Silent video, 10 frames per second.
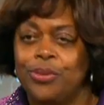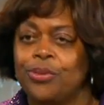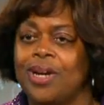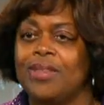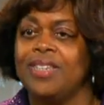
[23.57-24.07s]

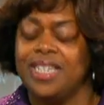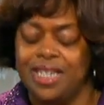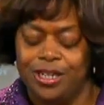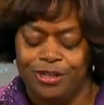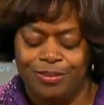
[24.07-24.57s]
Throughout the
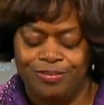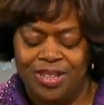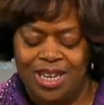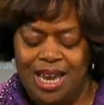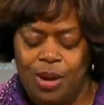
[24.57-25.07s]
year,
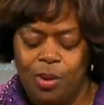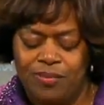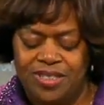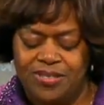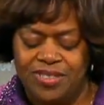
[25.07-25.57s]
our
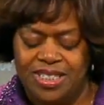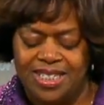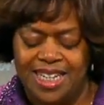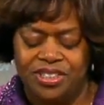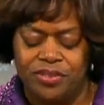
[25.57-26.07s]
Office of
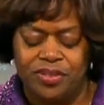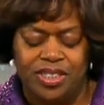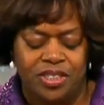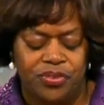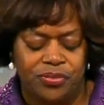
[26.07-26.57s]
International
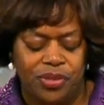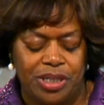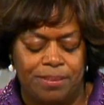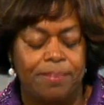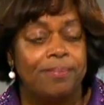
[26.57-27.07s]
Religious
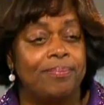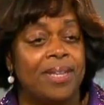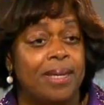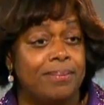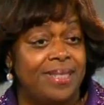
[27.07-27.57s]
Freedom,
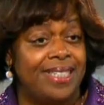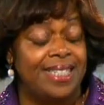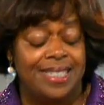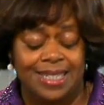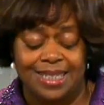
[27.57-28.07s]

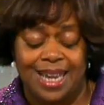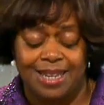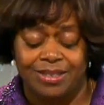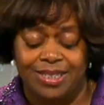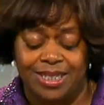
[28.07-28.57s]
embassies, and
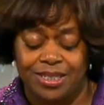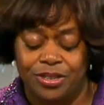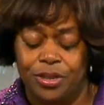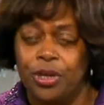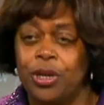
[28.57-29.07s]

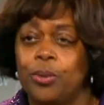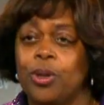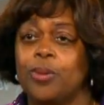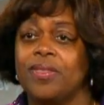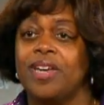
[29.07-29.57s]
consulates
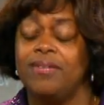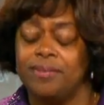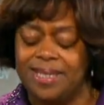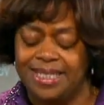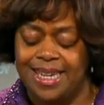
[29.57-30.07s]
work with
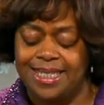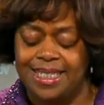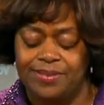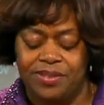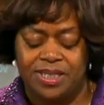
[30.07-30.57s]
governments and
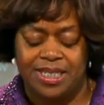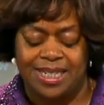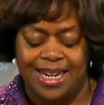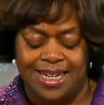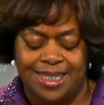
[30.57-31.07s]
civil
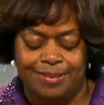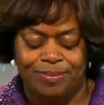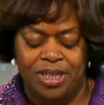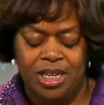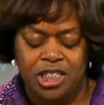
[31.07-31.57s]
society
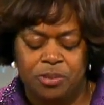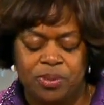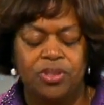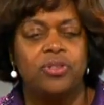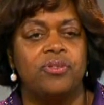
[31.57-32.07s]
to
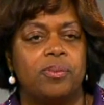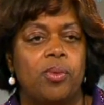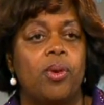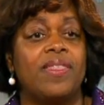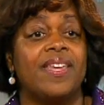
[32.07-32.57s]
produce a
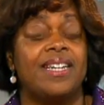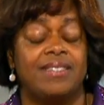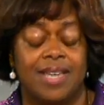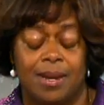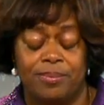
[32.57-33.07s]
report that
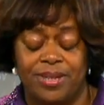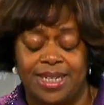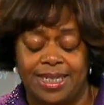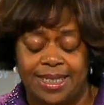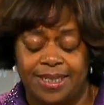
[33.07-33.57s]
is
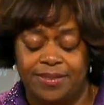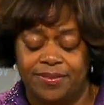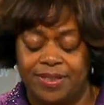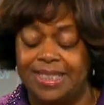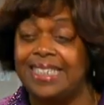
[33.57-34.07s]

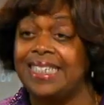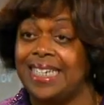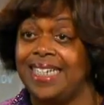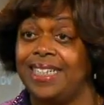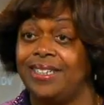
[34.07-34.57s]
comprehensive,
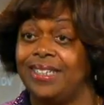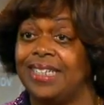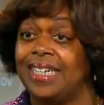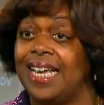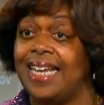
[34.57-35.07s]
detailed,
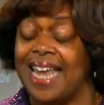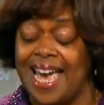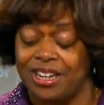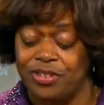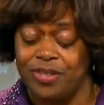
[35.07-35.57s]
and
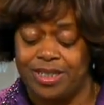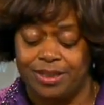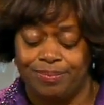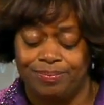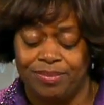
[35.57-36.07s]
accurate.